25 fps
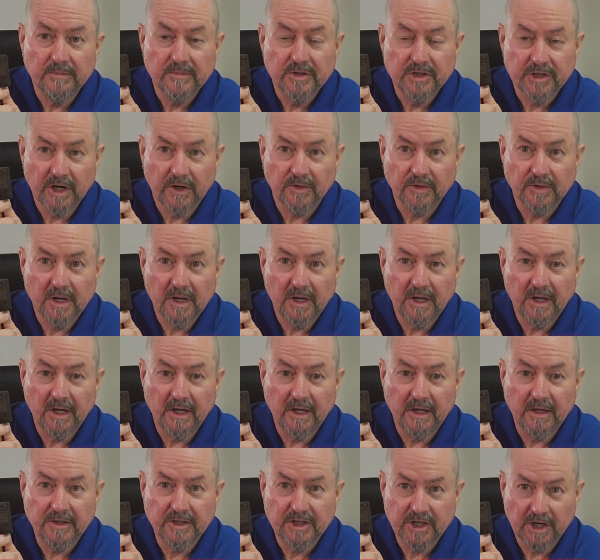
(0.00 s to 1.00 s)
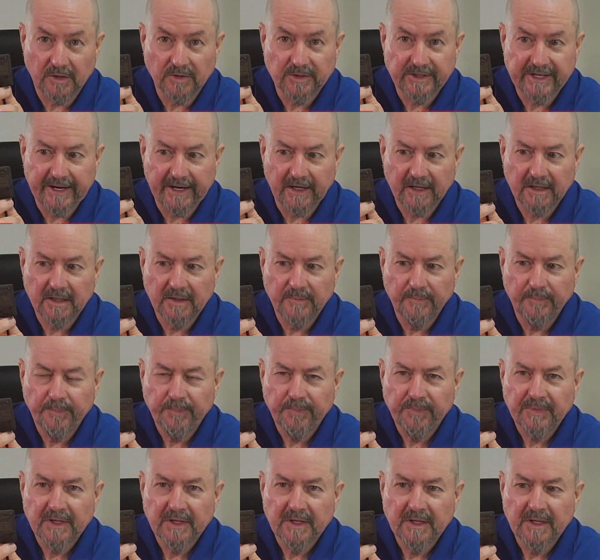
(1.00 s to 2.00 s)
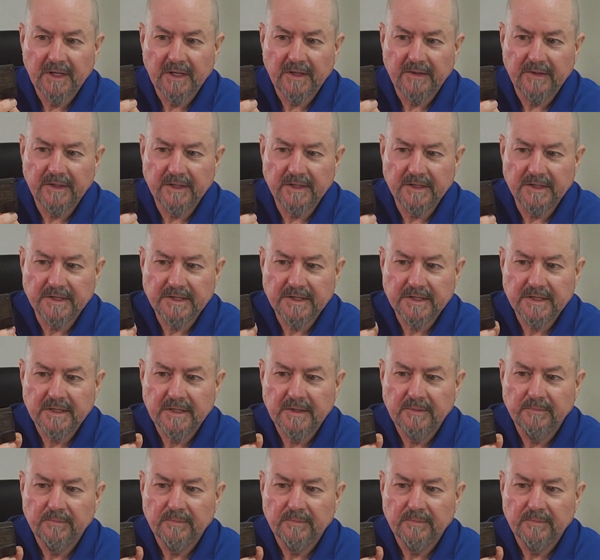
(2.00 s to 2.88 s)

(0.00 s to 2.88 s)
Qio-Tek. This